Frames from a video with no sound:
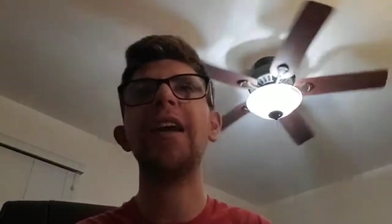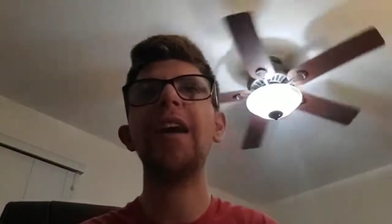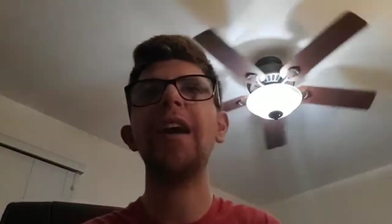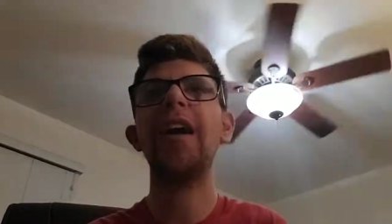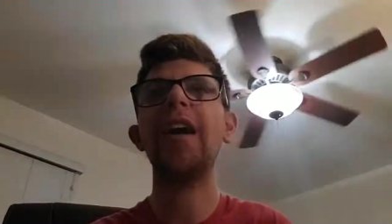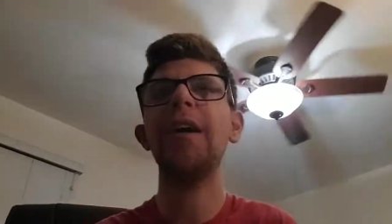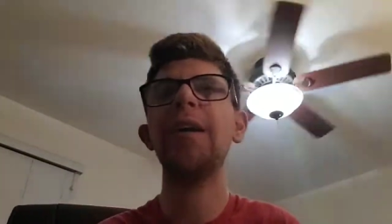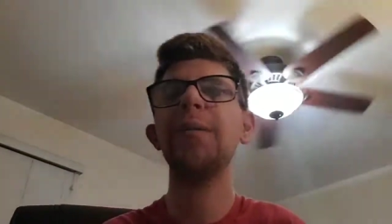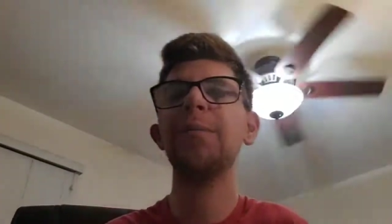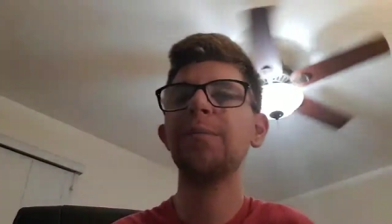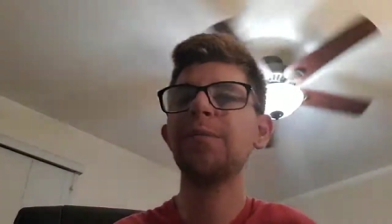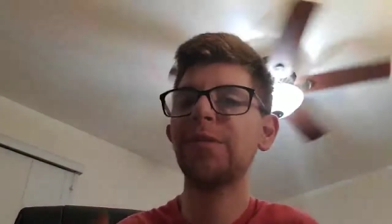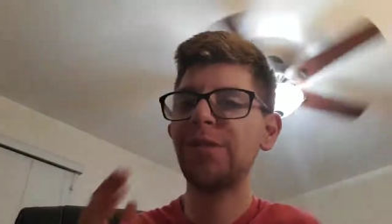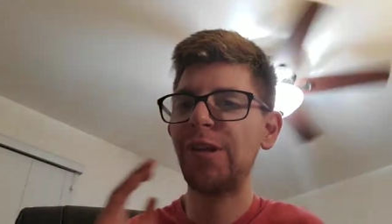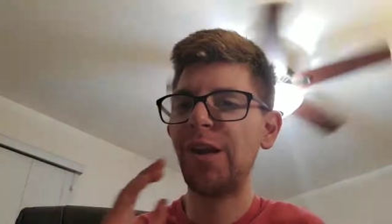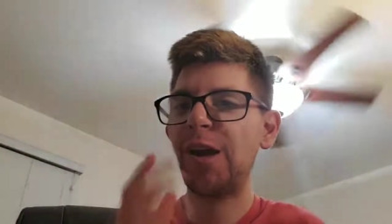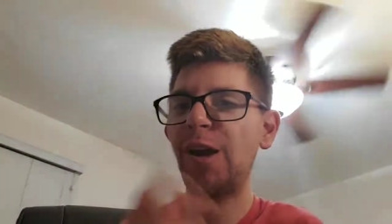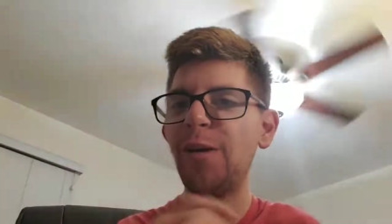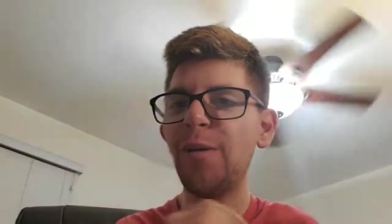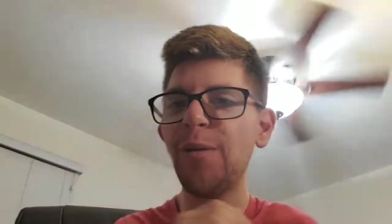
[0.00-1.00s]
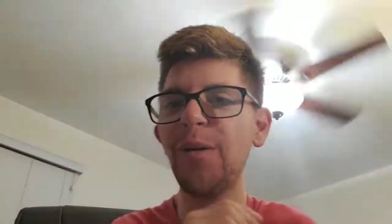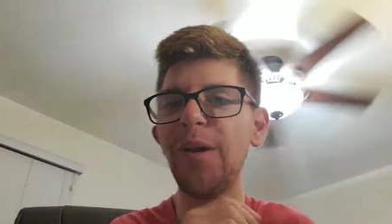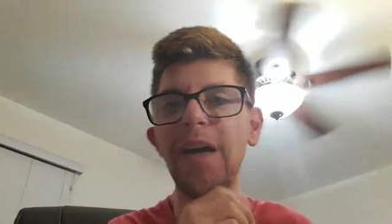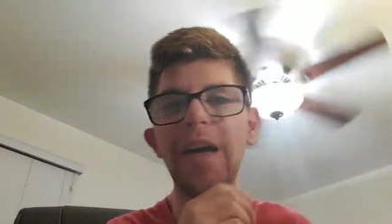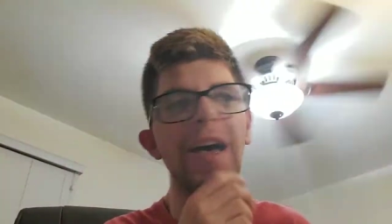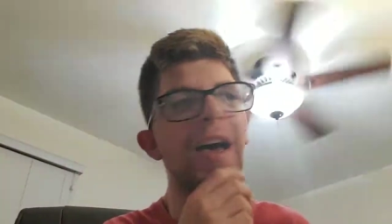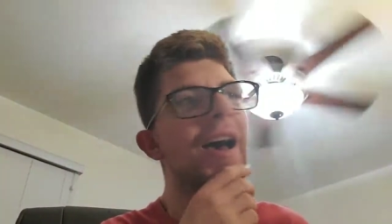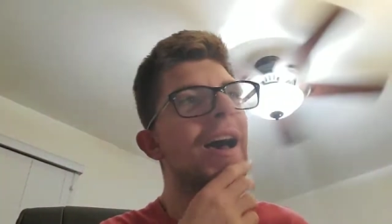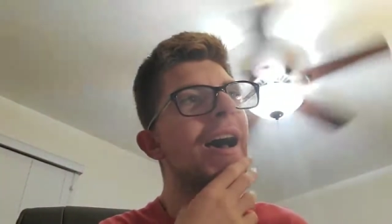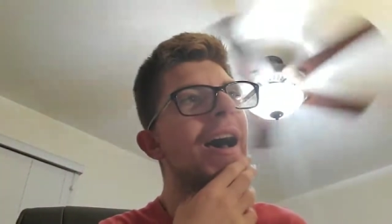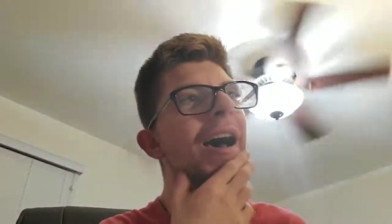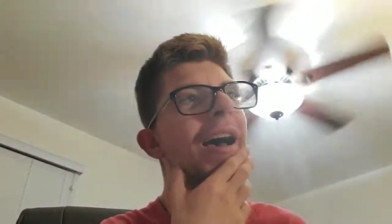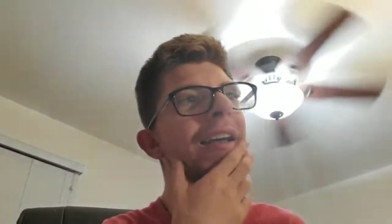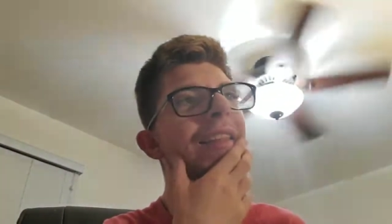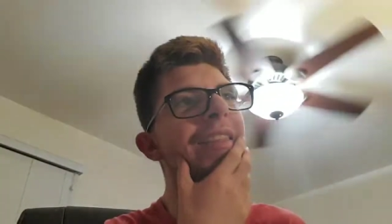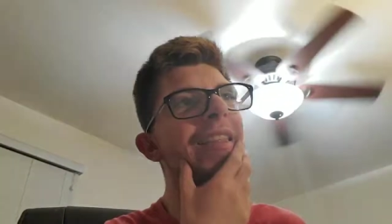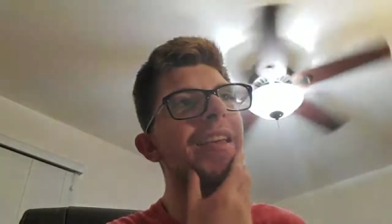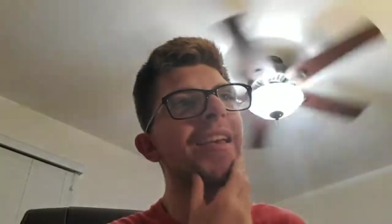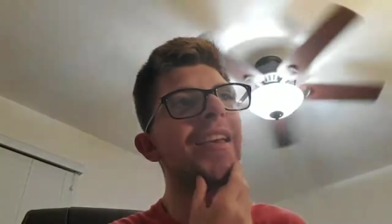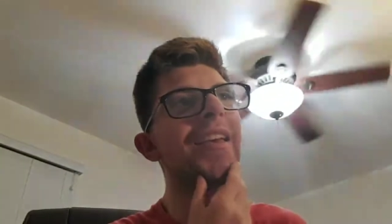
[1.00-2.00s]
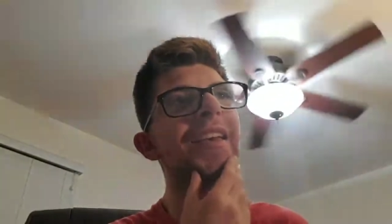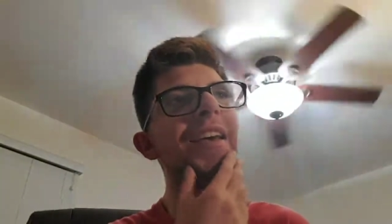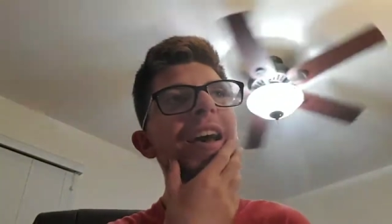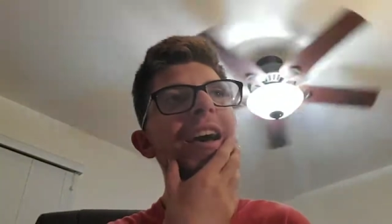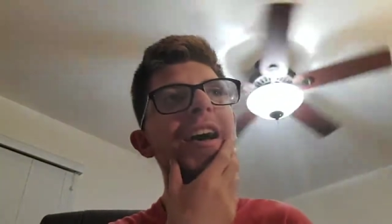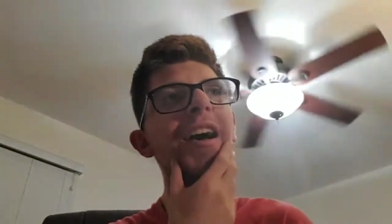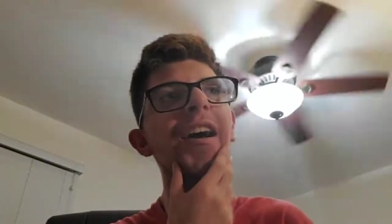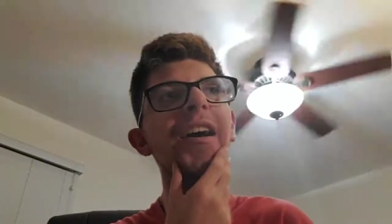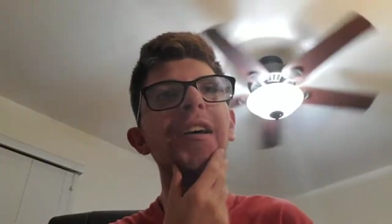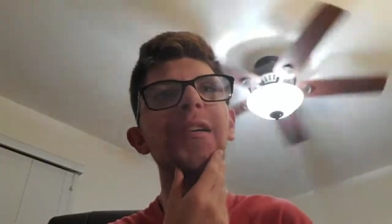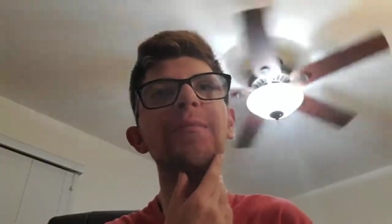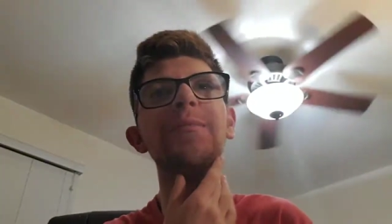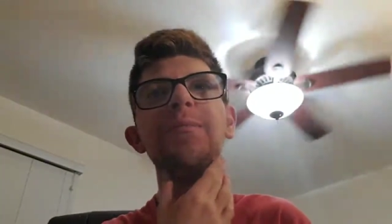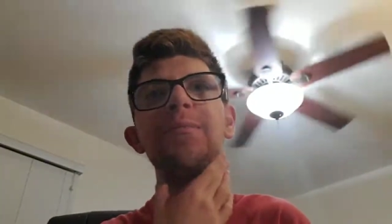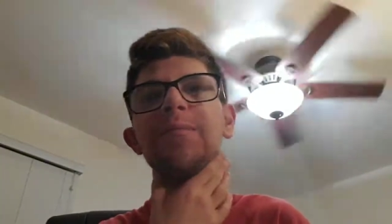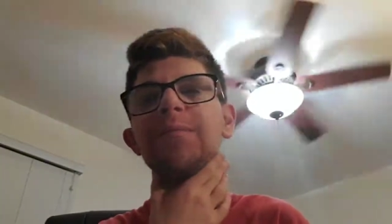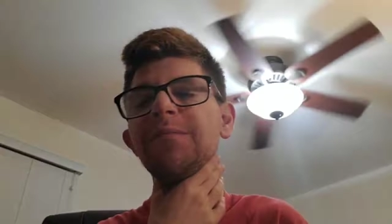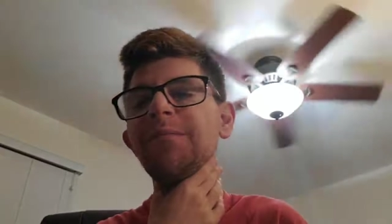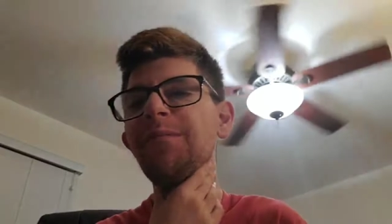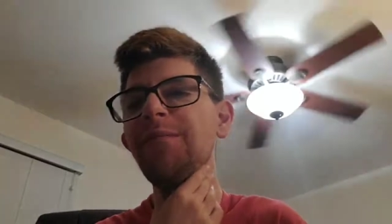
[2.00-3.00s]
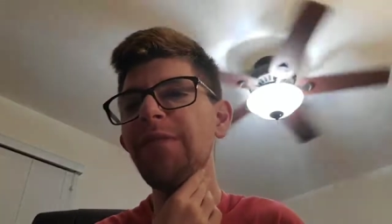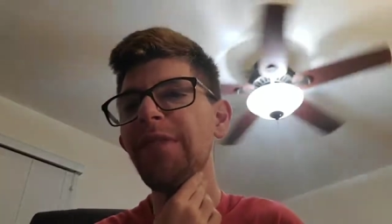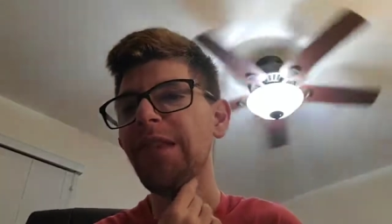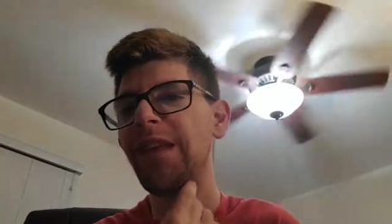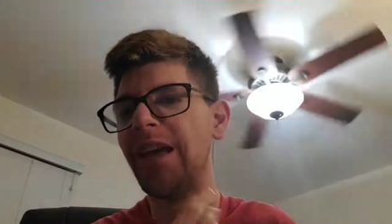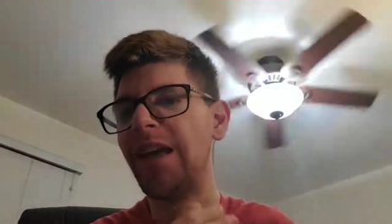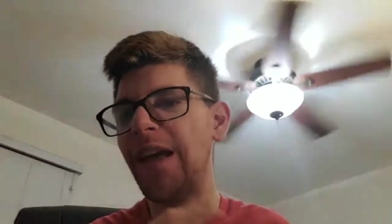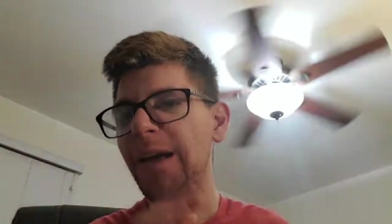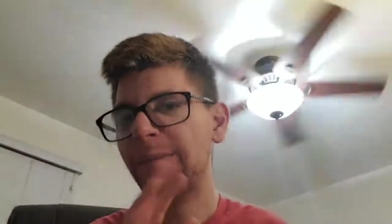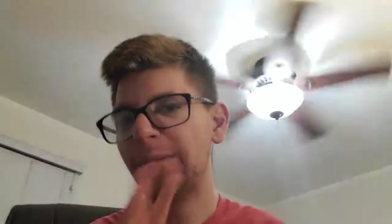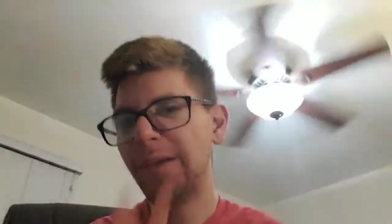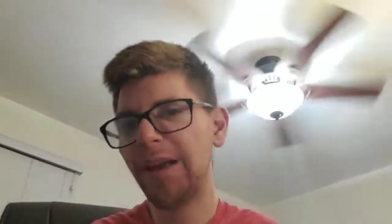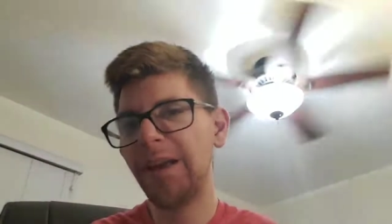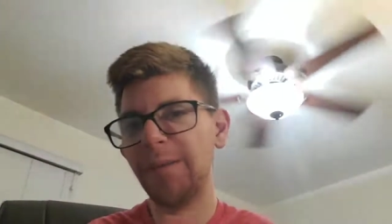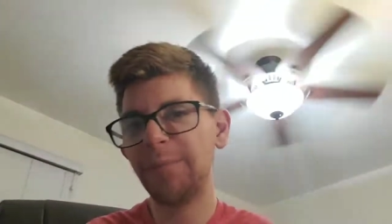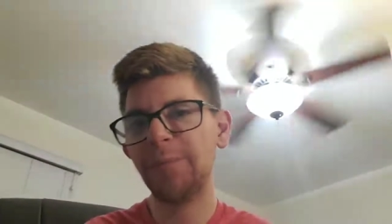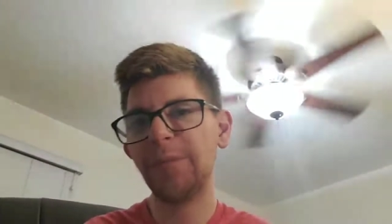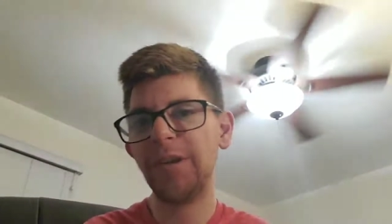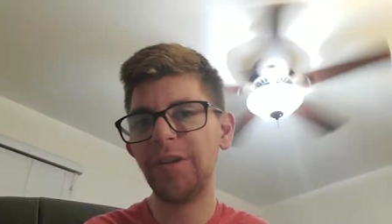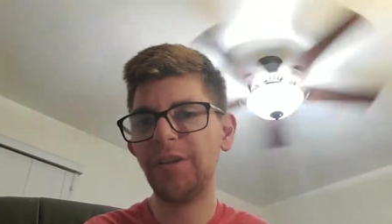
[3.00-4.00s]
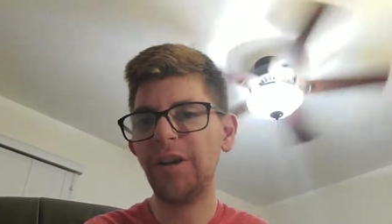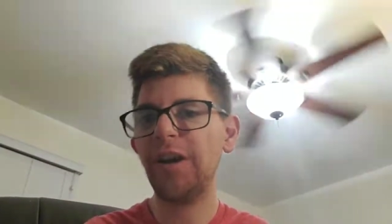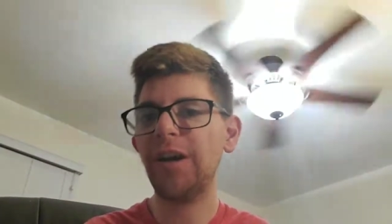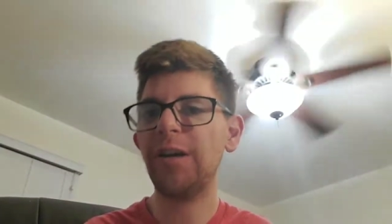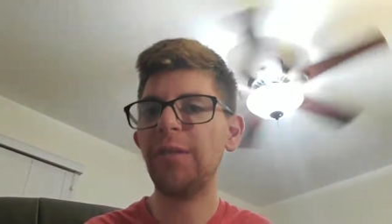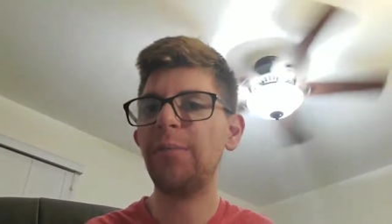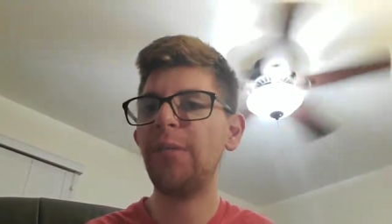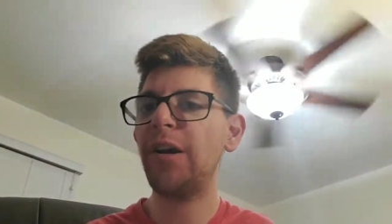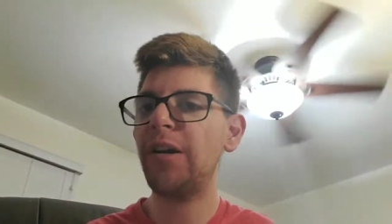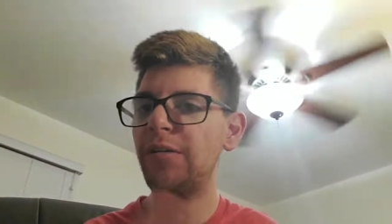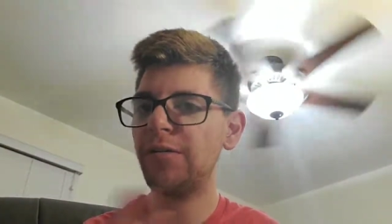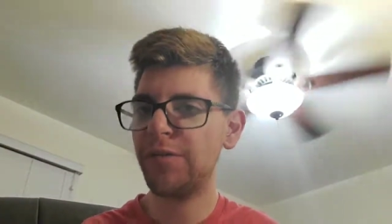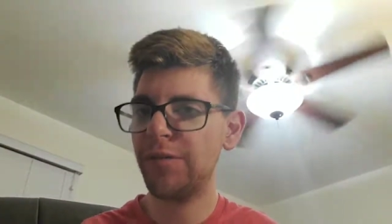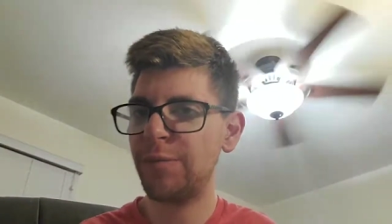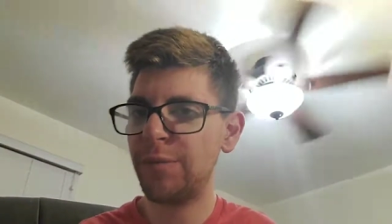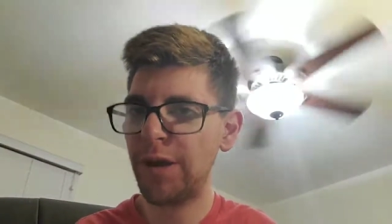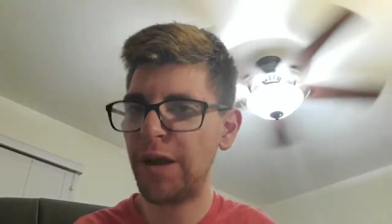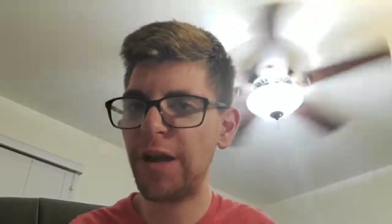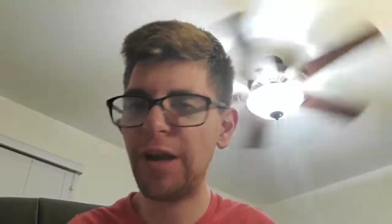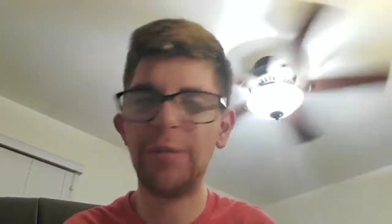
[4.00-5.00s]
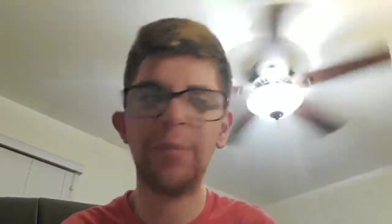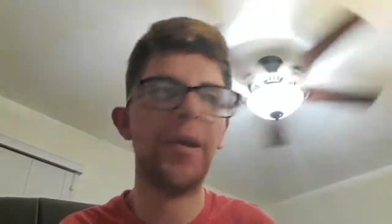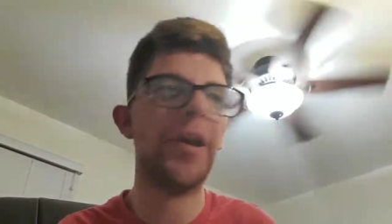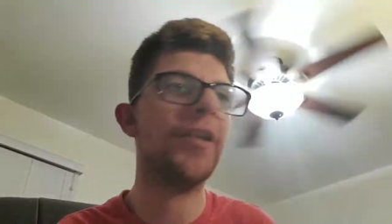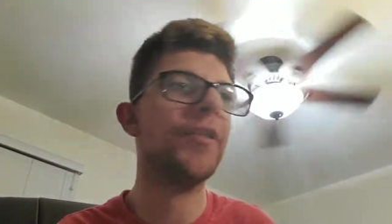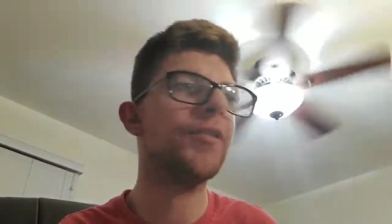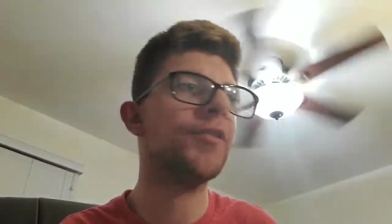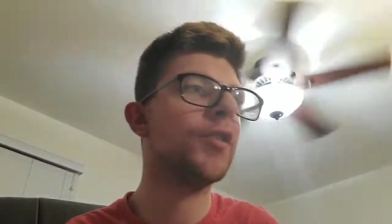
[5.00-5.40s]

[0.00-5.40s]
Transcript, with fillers: um, so I think um, I'm gonna be talking about Spider-Man.